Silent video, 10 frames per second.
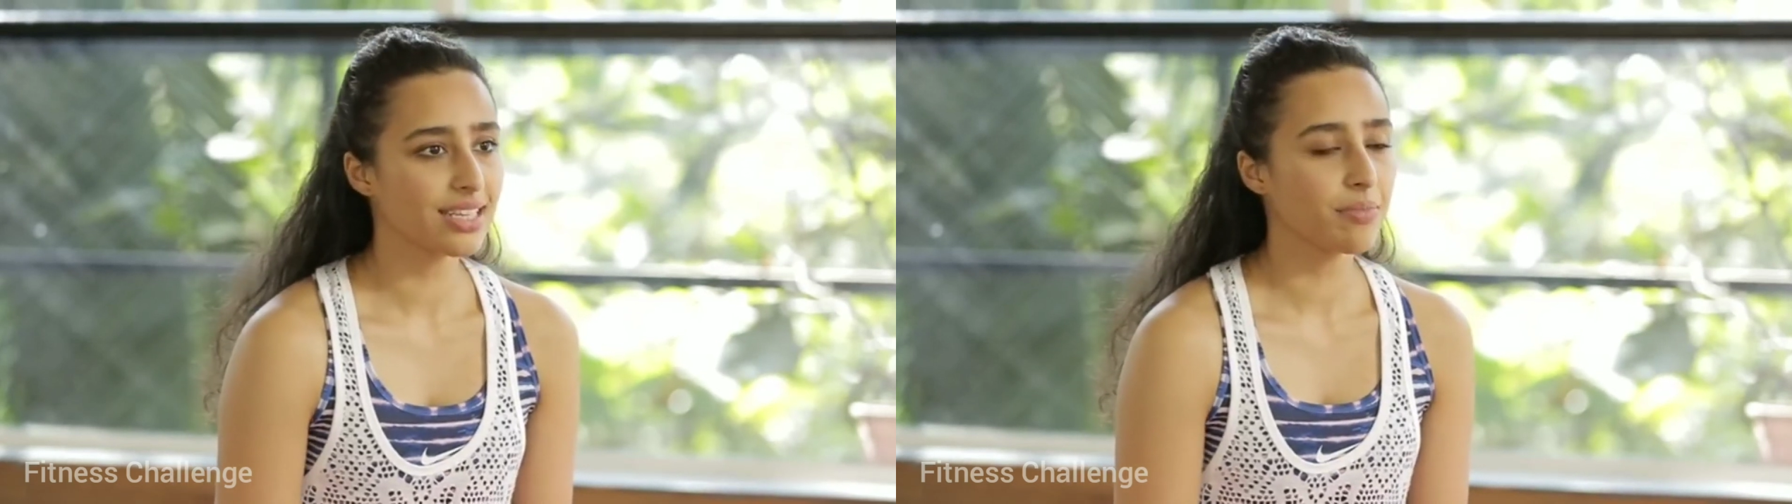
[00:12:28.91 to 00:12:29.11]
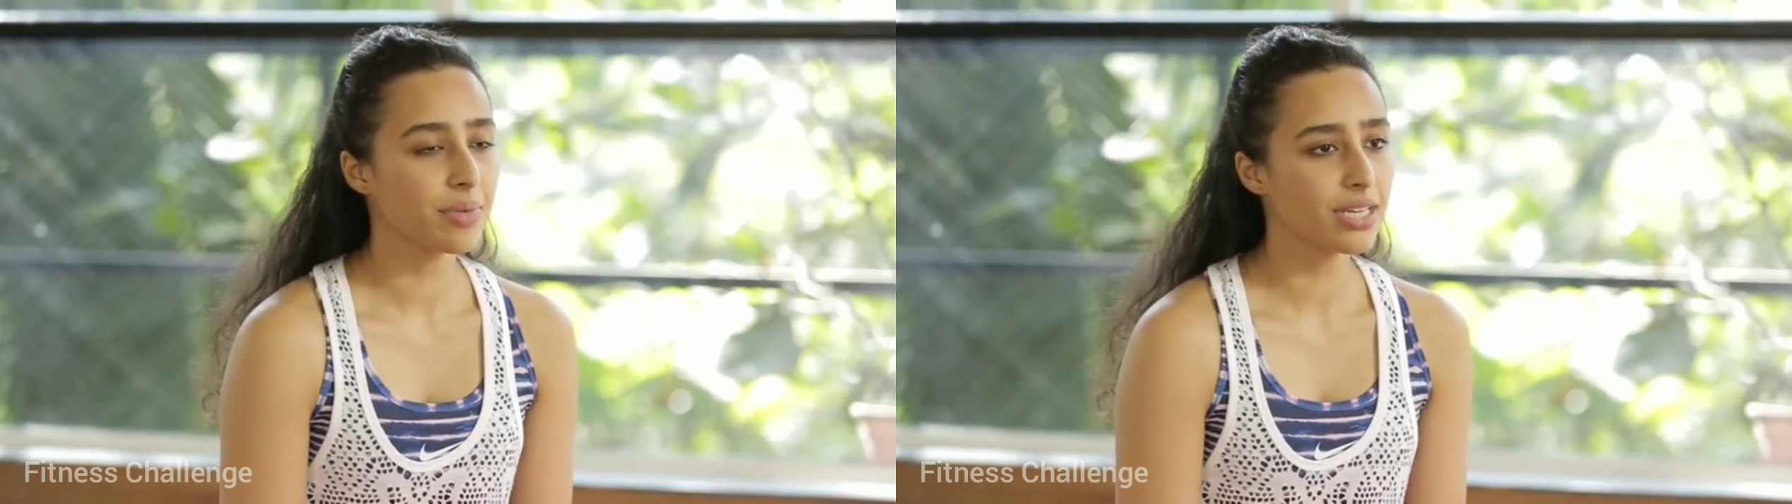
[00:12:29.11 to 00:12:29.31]

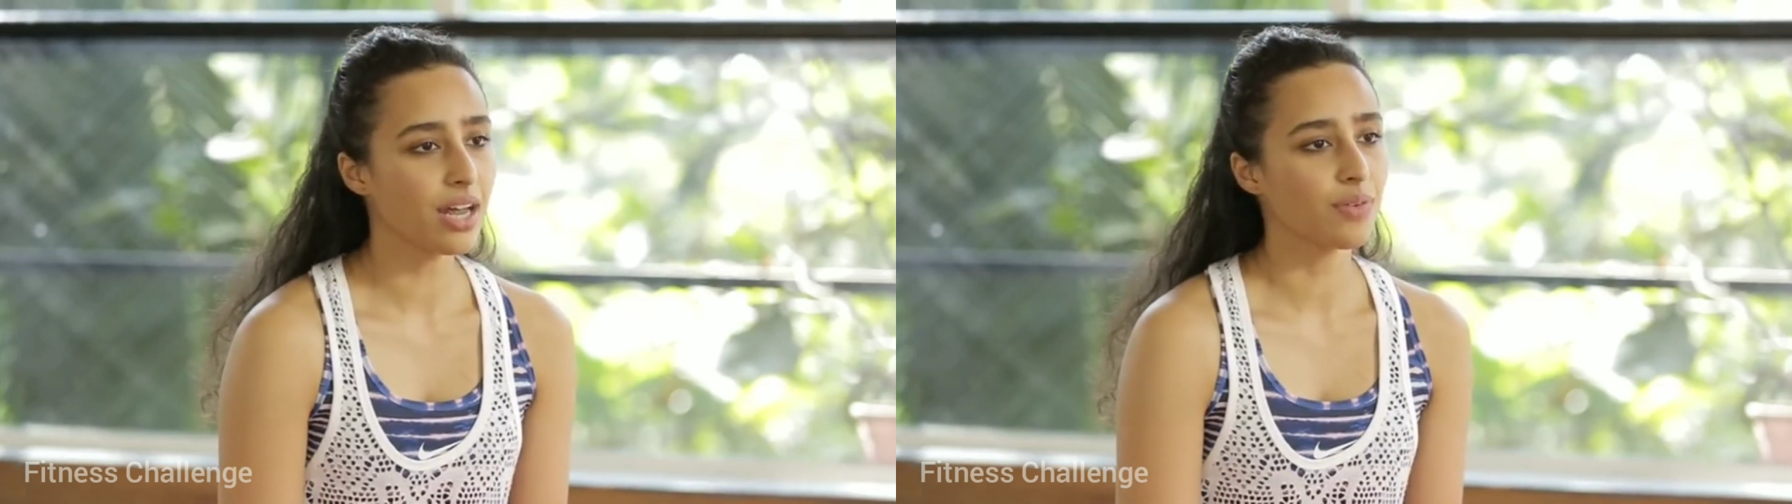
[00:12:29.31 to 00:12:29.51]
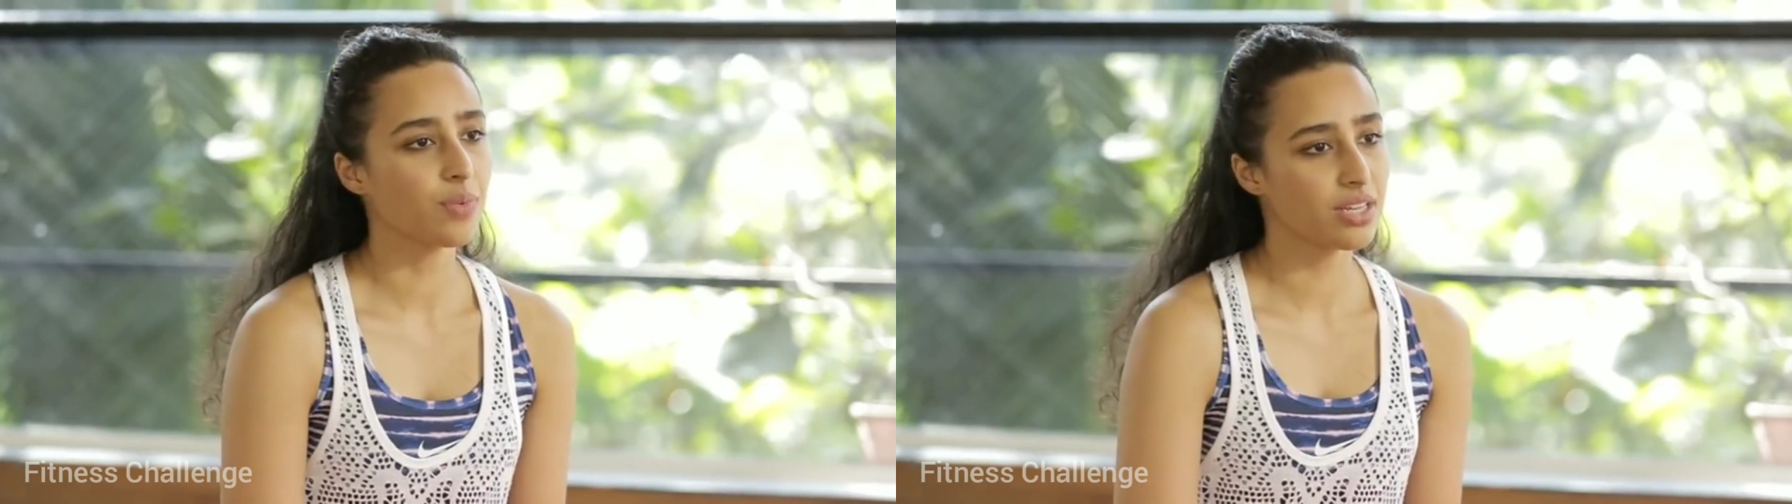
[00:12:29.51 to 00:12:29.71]
can be
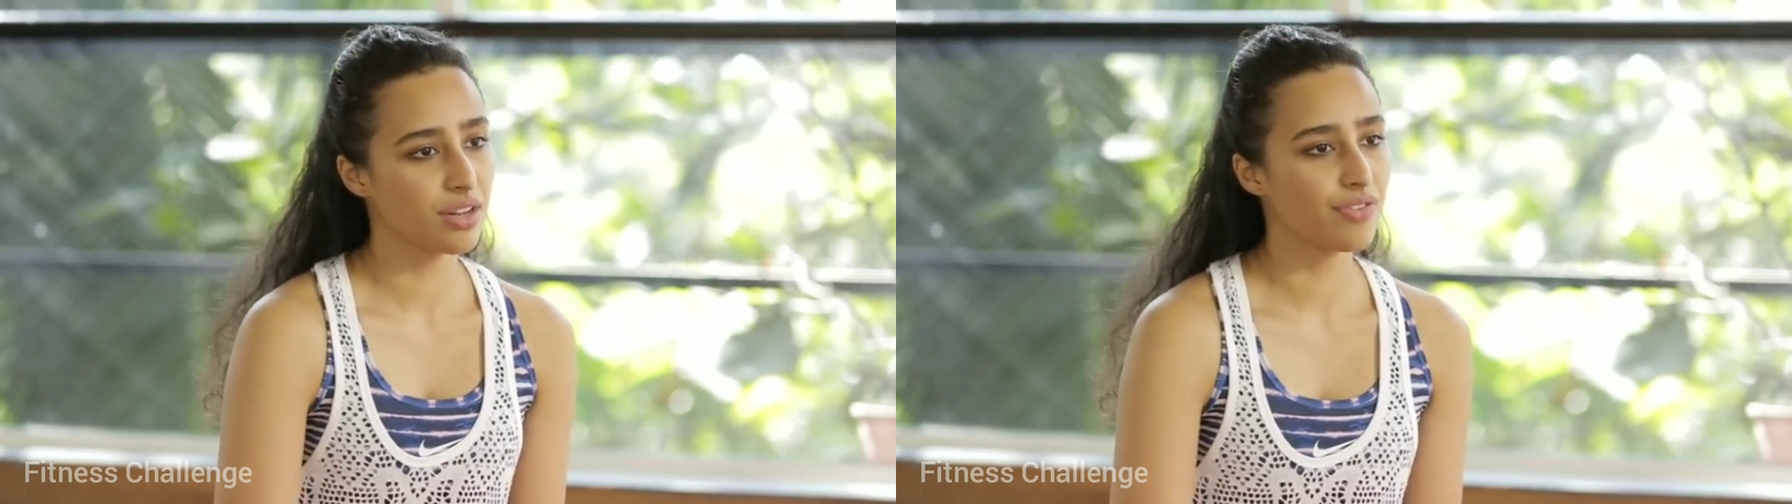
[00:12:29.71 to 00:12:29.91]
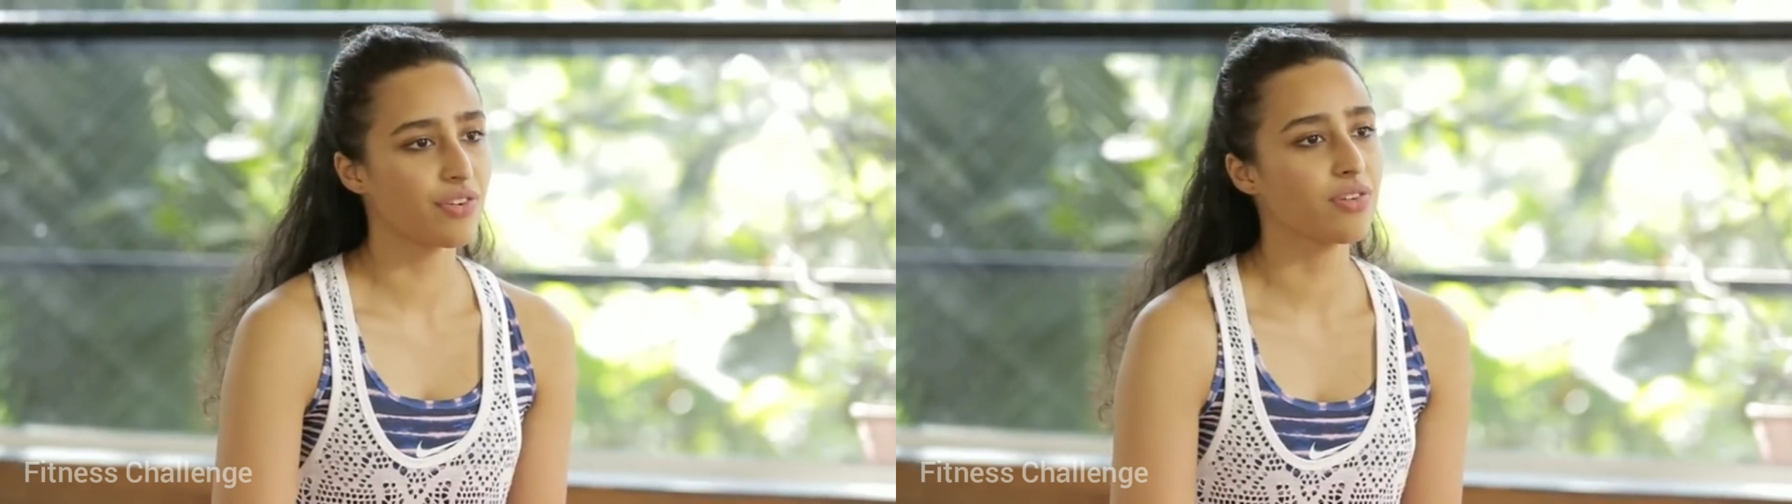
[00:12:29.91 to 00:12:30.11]
done with
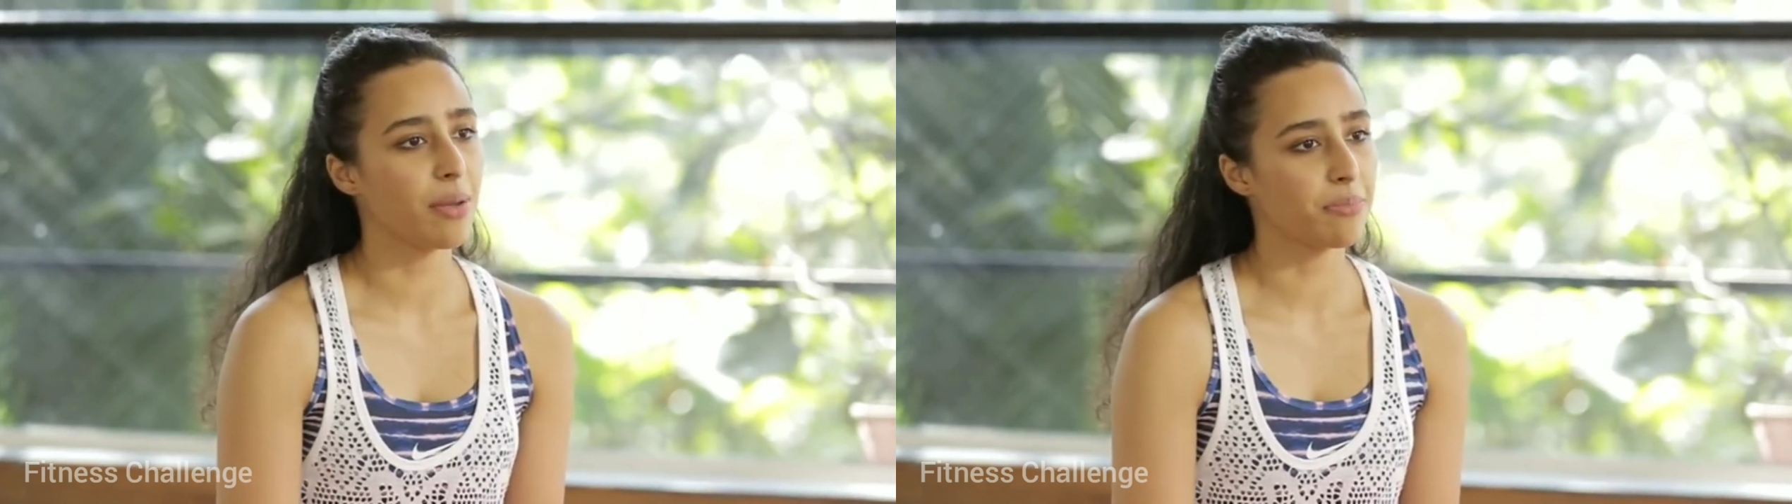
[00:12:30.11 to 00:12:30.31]
different